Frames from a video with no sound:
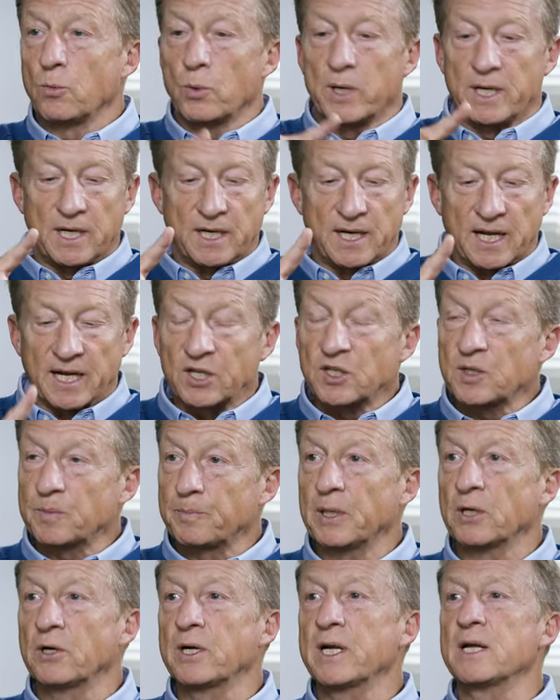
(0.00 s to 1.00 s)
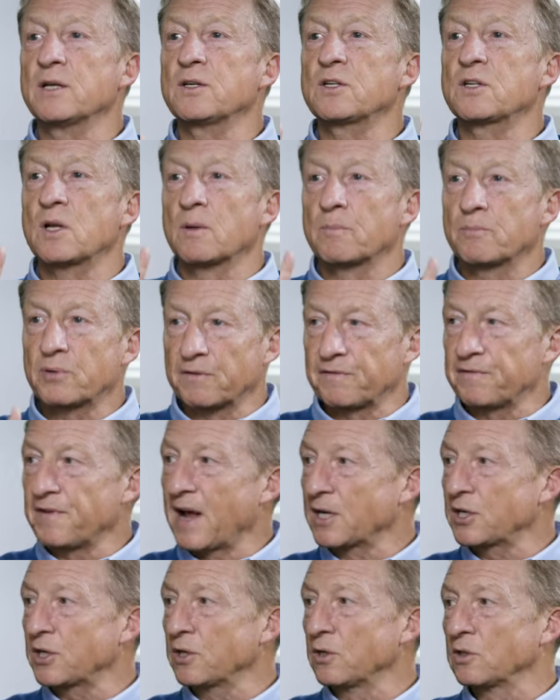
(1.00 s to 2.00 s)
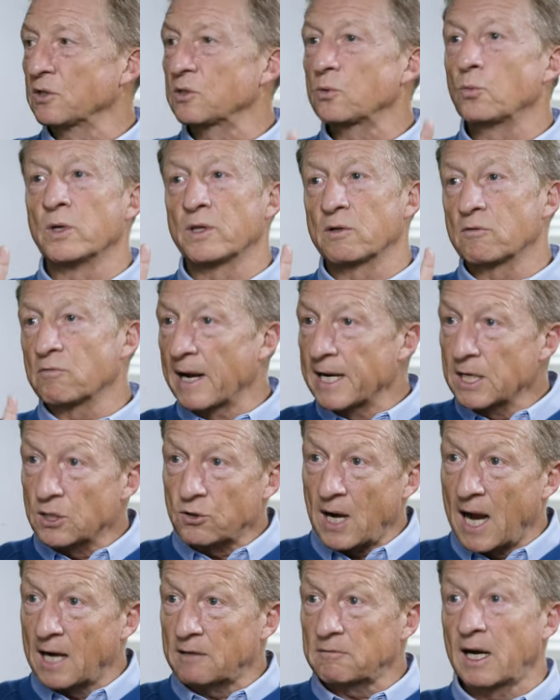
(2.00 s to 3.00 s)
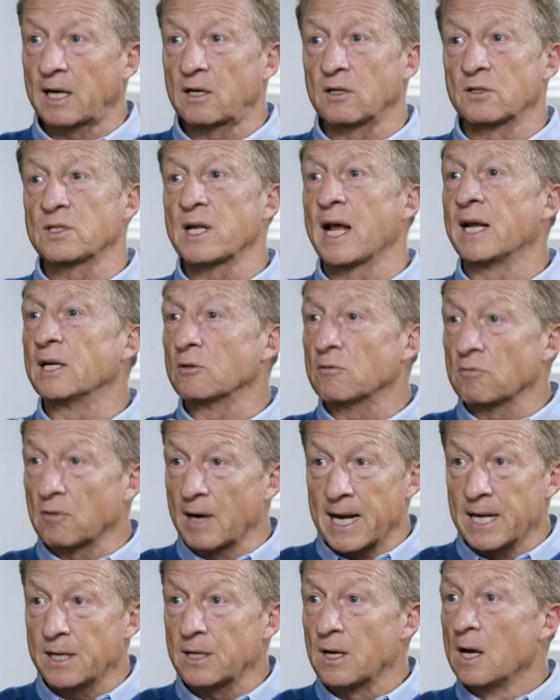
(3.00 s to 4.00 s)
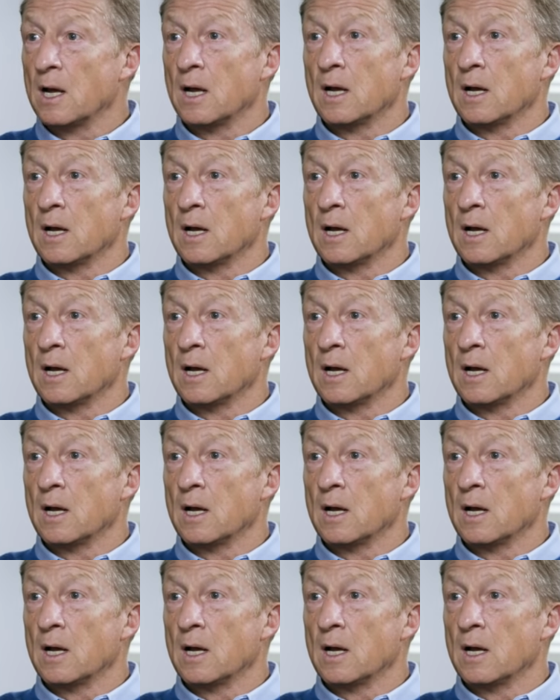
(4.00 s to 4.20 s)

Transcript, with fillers: We need experienced professionals with great track records and great